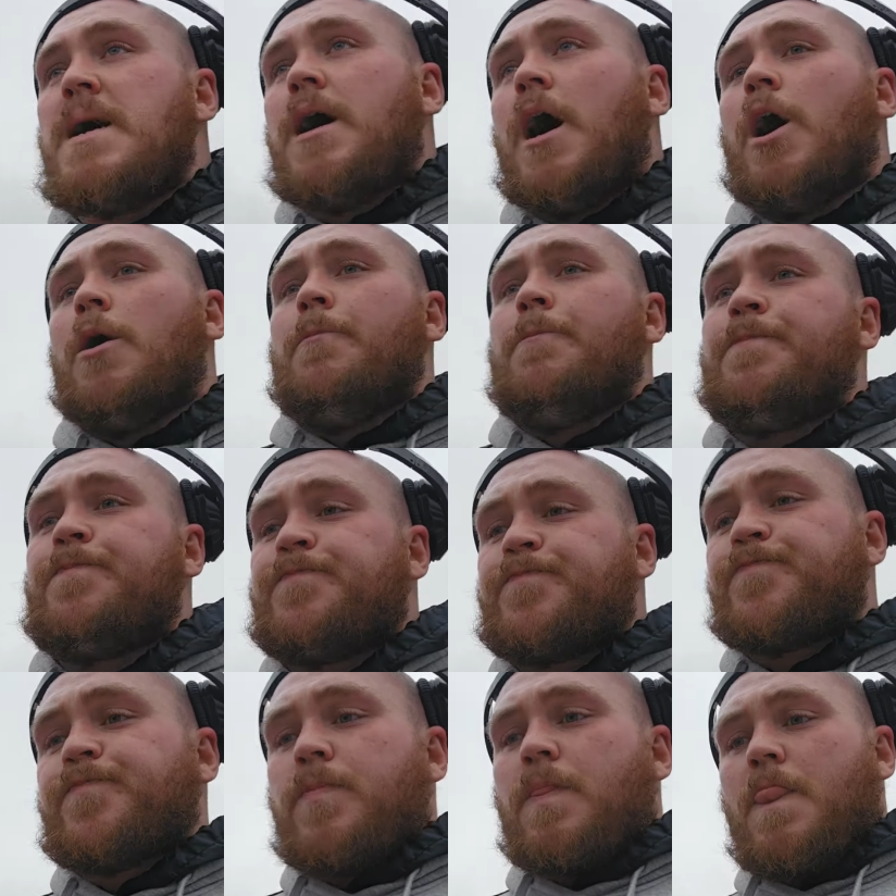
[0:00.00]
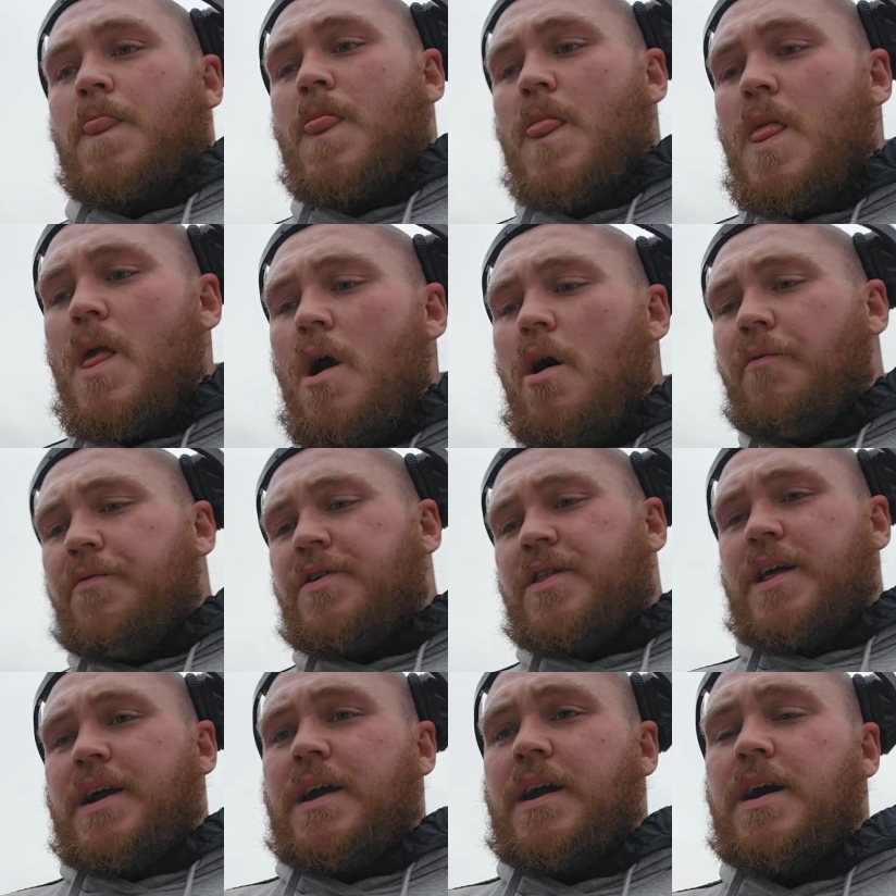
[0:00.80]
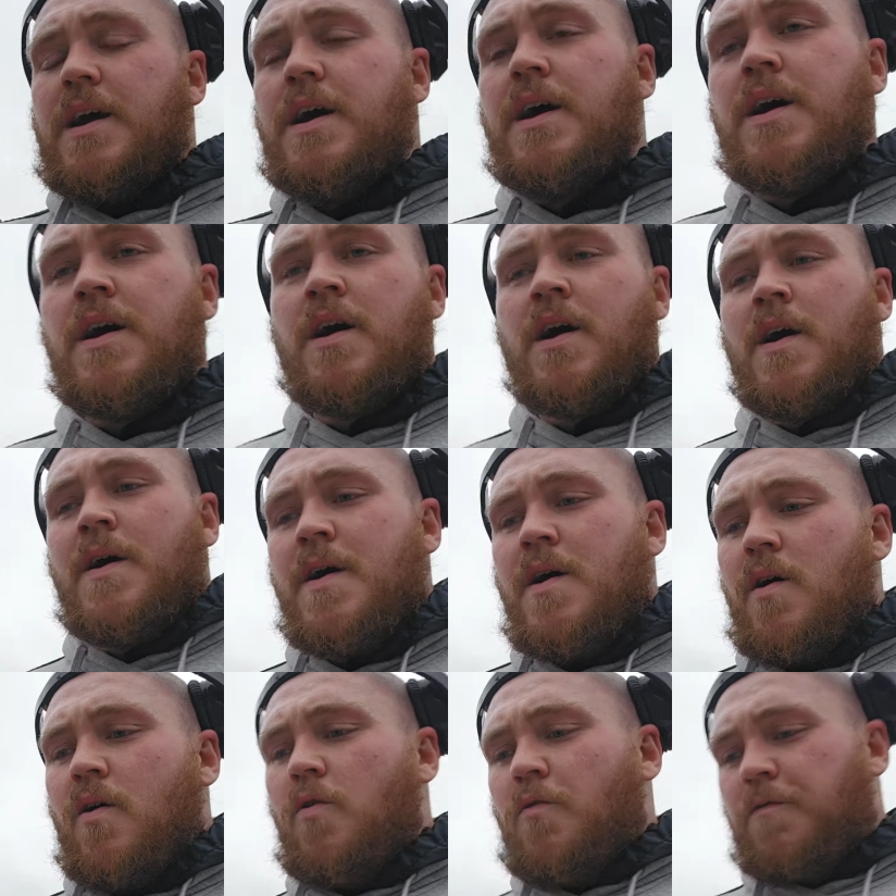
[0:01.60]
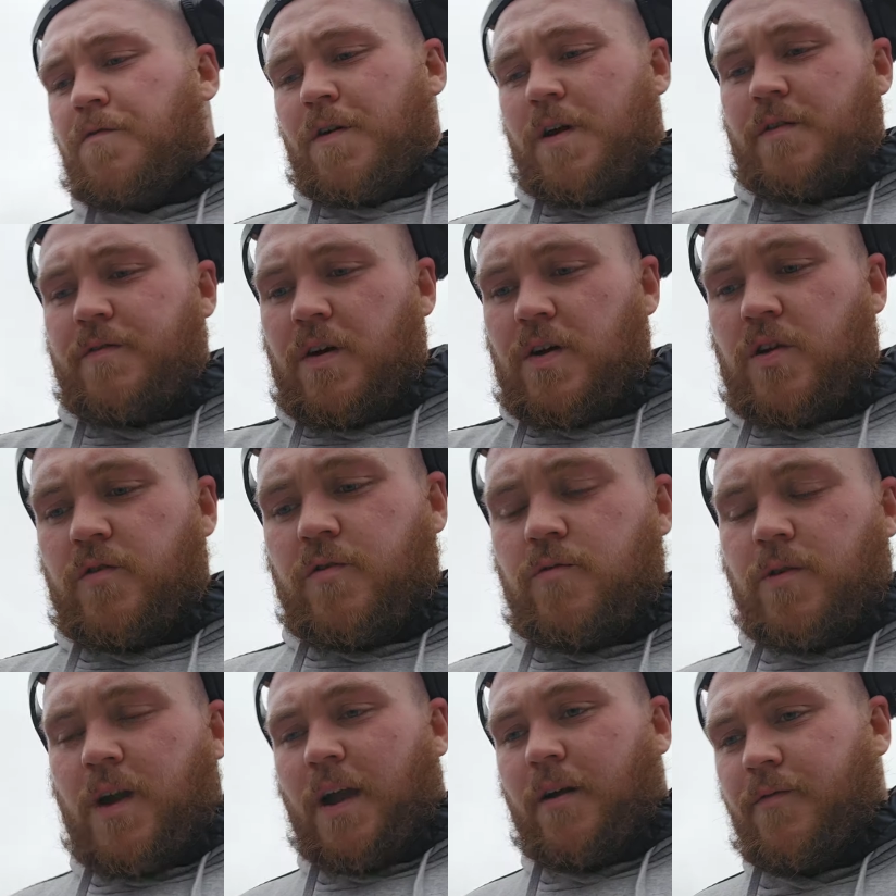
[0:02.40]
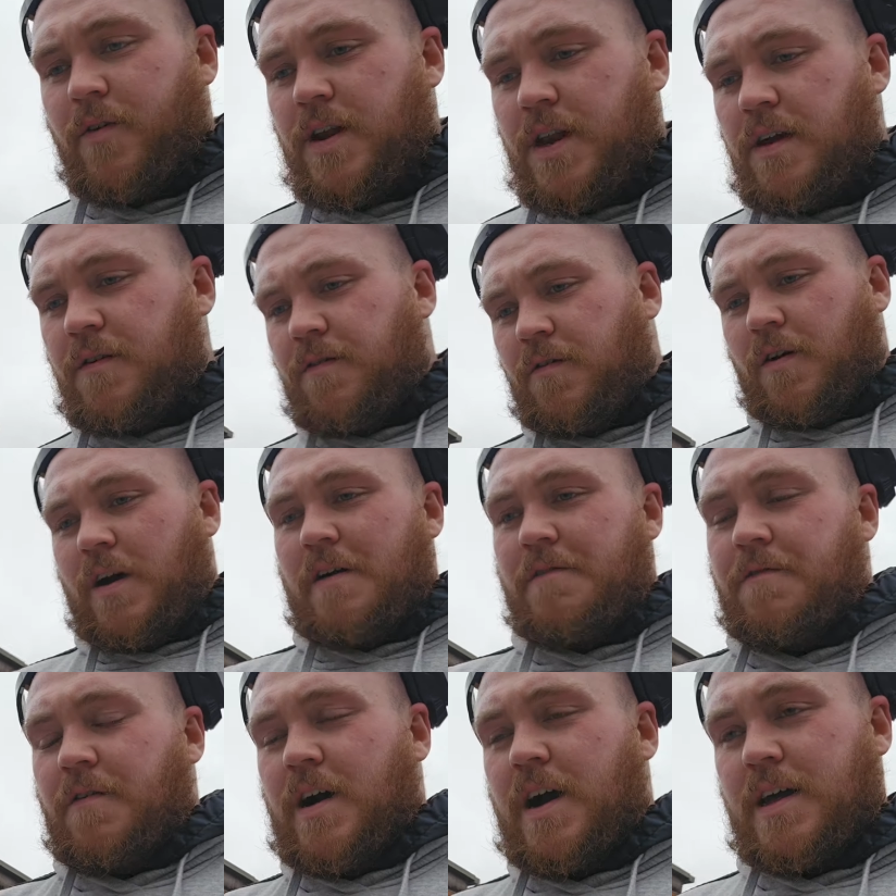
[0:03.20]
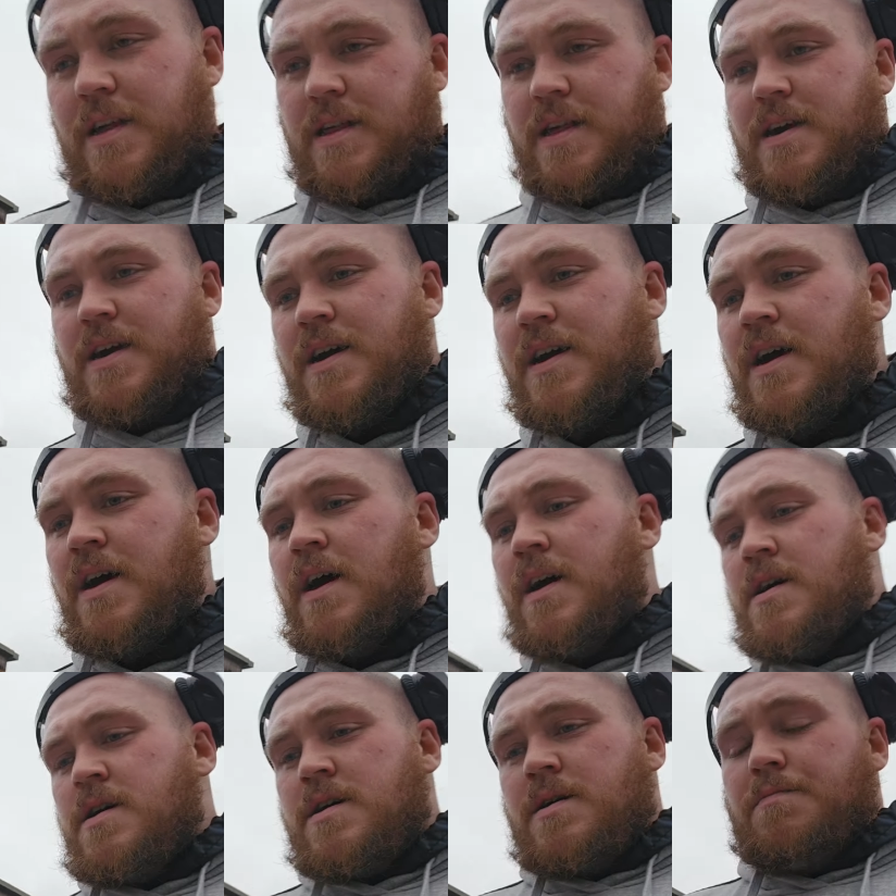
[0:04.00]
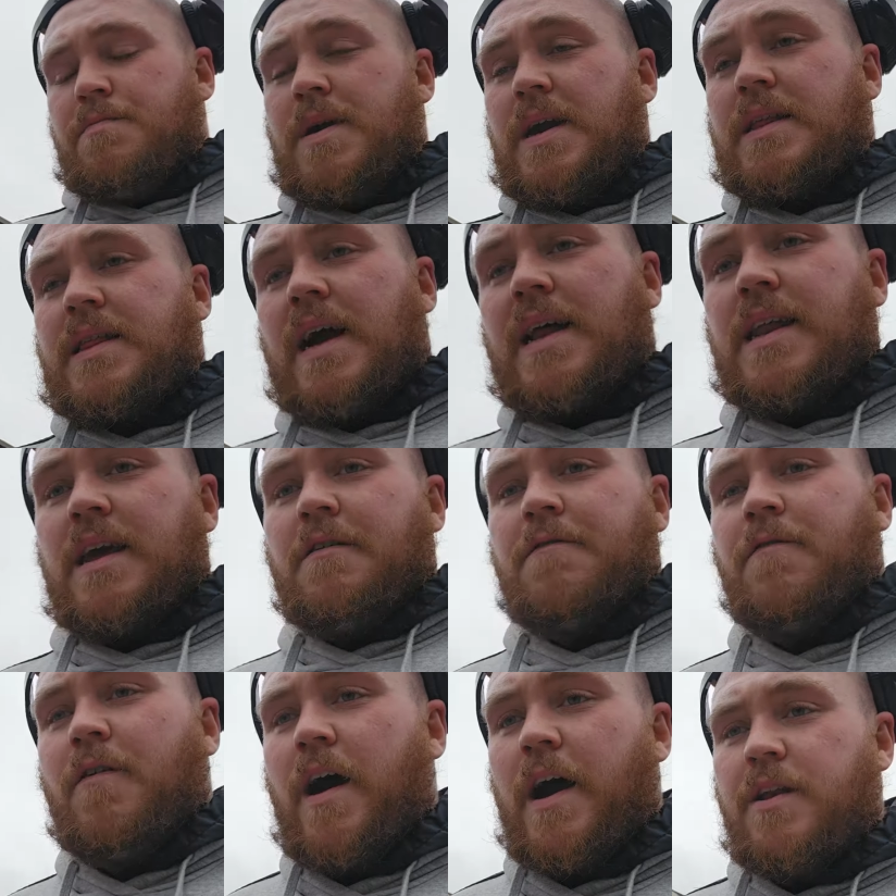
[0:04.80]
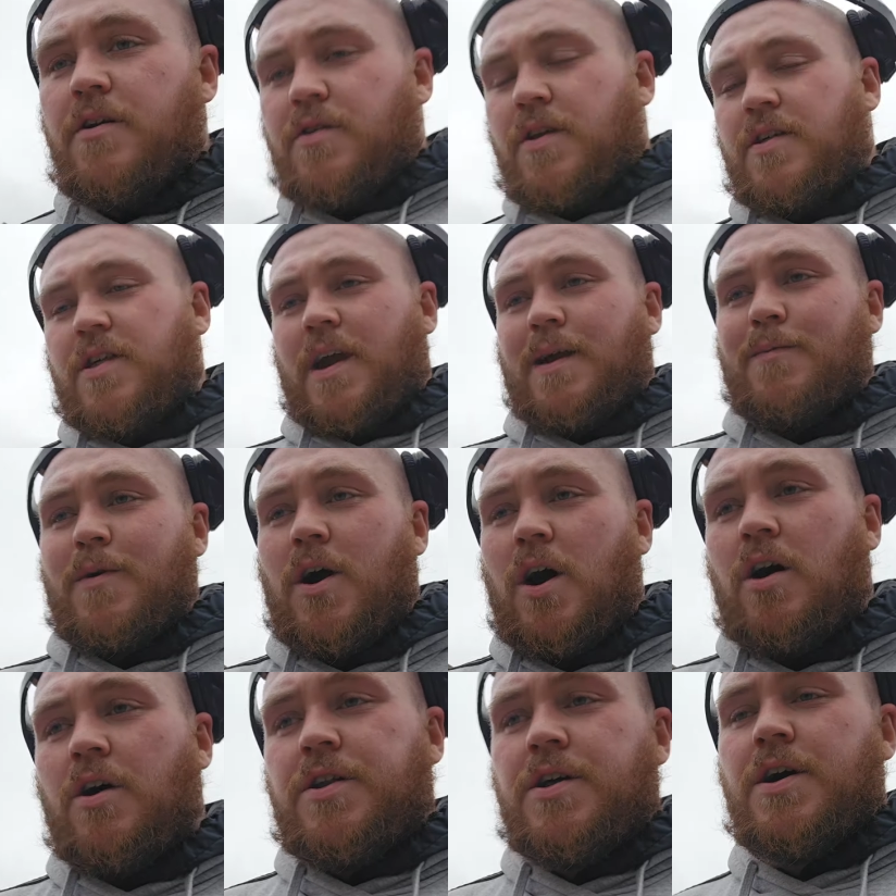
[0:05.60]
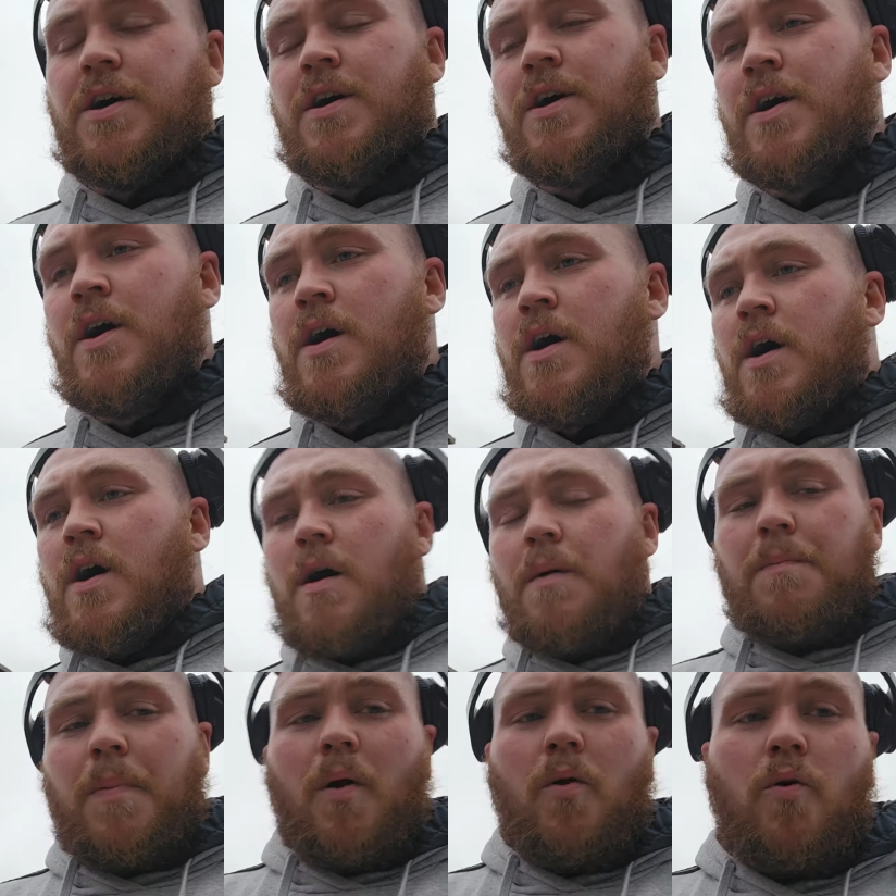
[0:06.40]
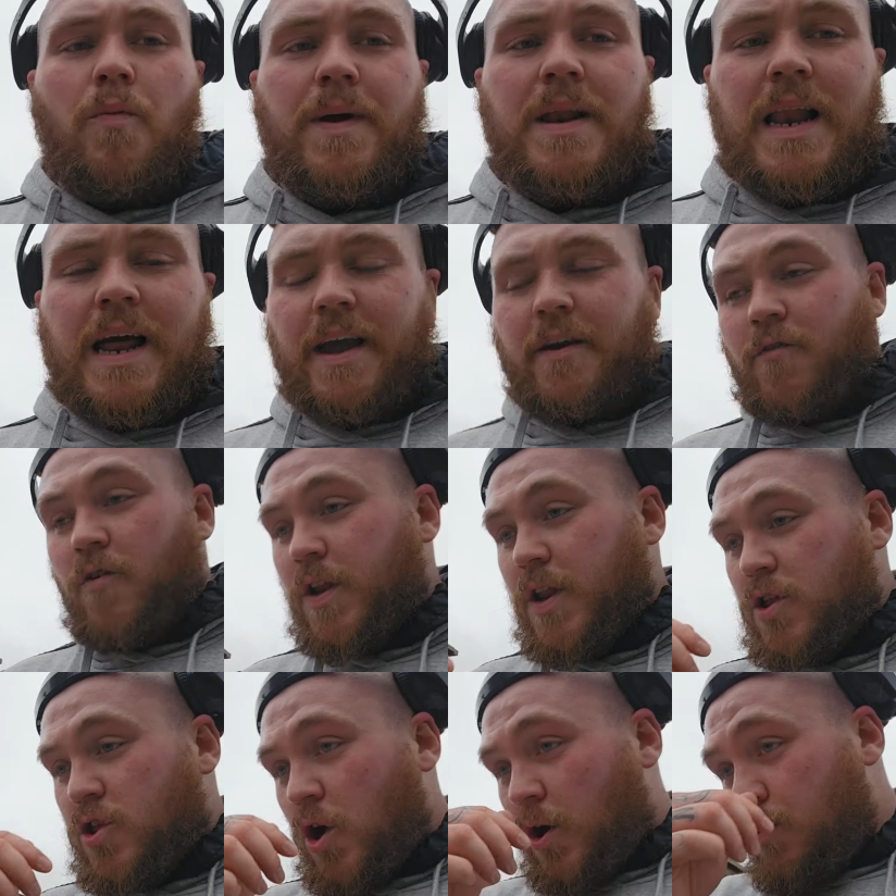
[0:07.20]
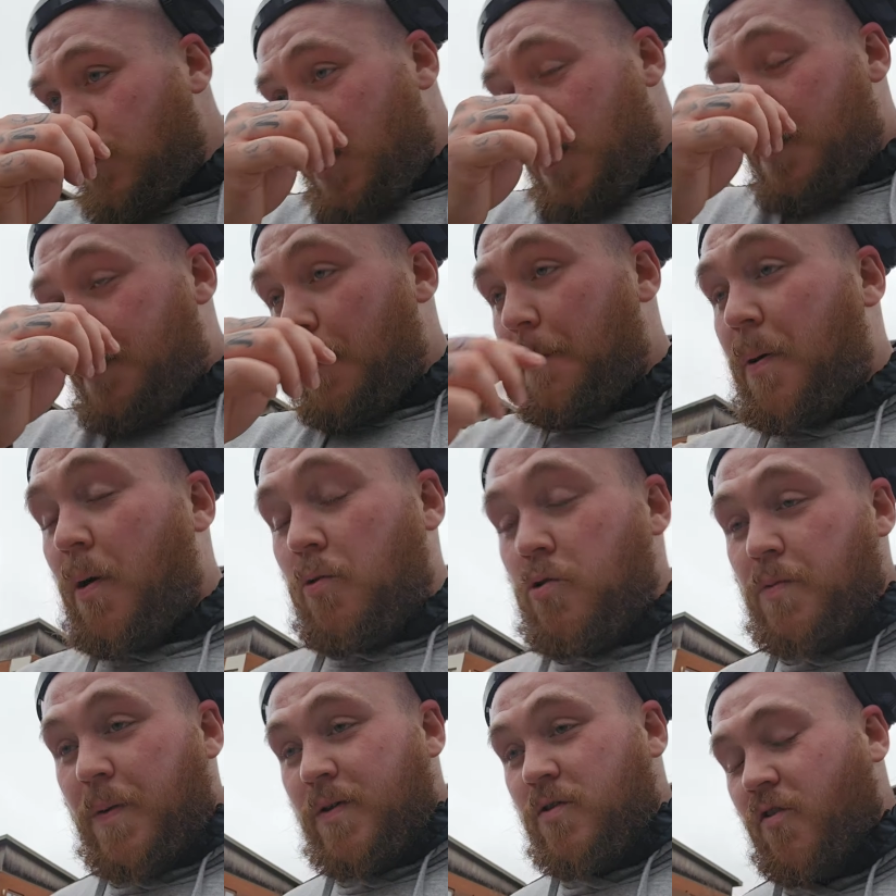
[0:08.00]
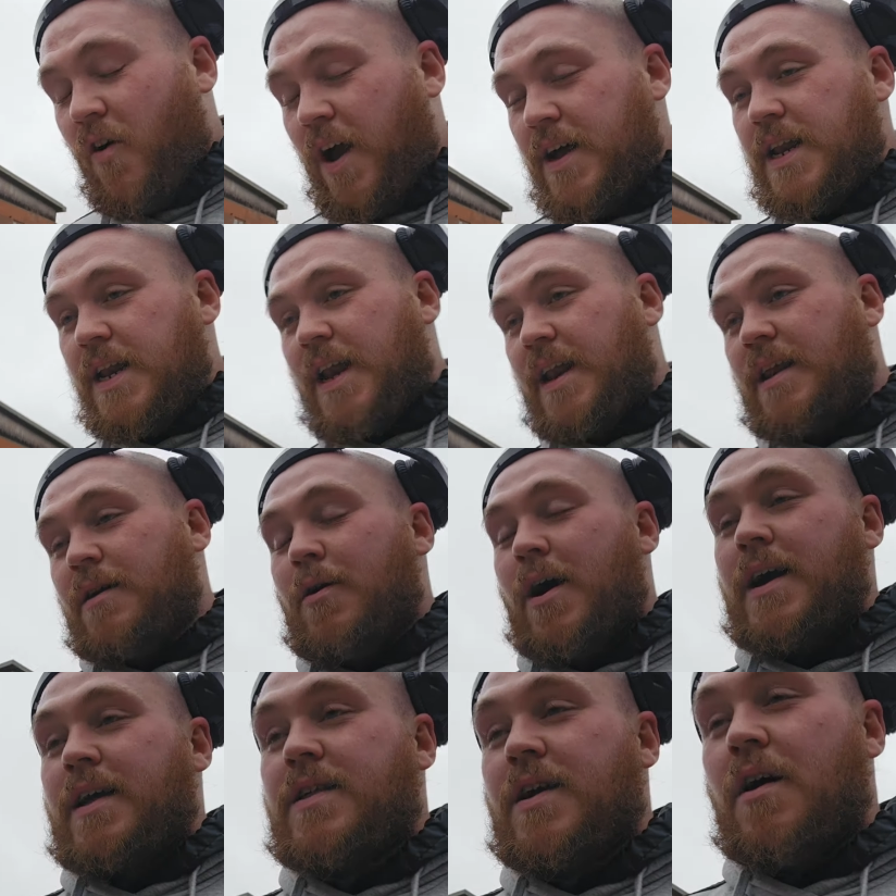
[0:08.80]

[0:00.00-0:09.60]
Obviously, all three of us are all getting ready for our fights. Me and Danny are fighting on the same card. Paul will be later on in June, but Paul's been training anyway.